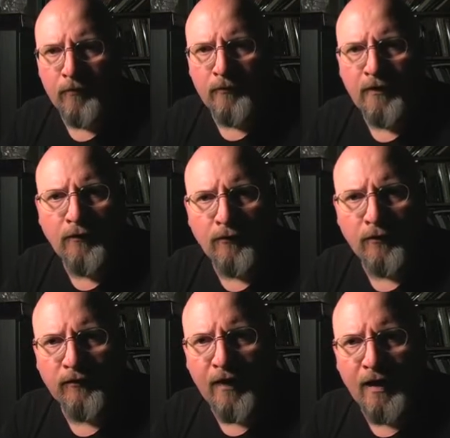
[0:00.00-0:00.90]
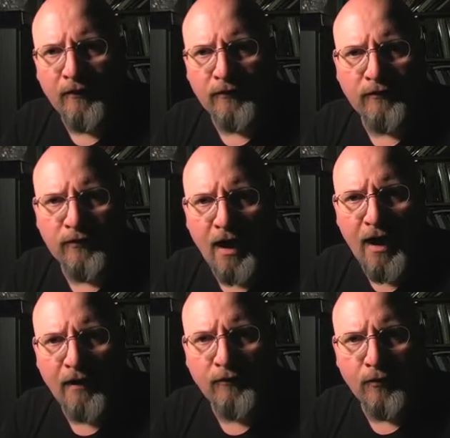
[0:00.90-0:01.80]
teachers said as
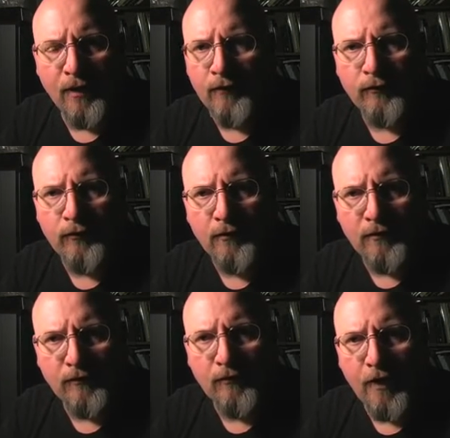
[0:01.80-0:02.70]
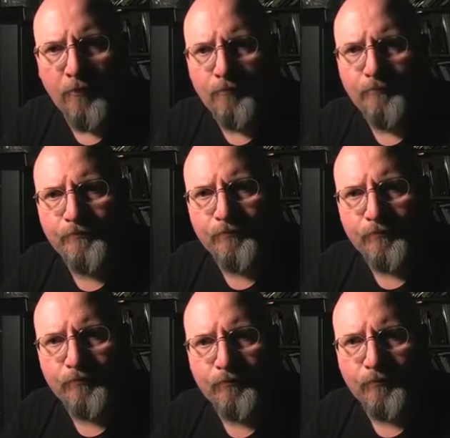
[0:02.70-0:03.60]
asides or other students said.
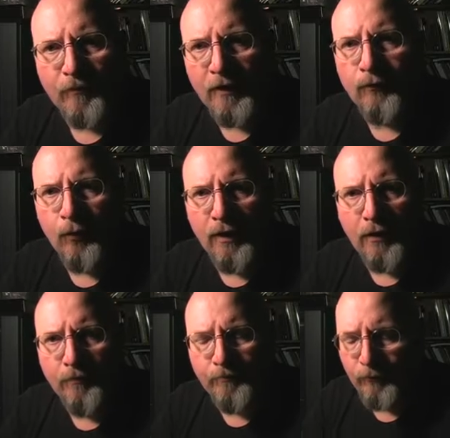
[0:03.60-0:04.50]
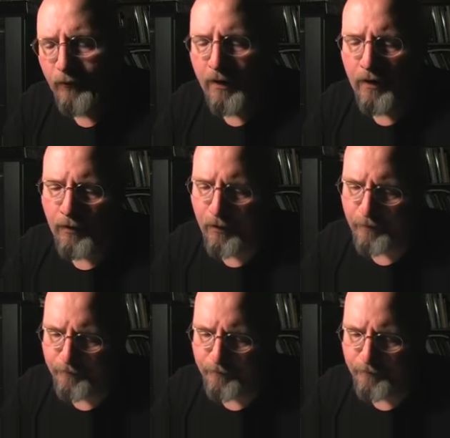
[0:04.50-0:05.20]
It's weird, so I don't know.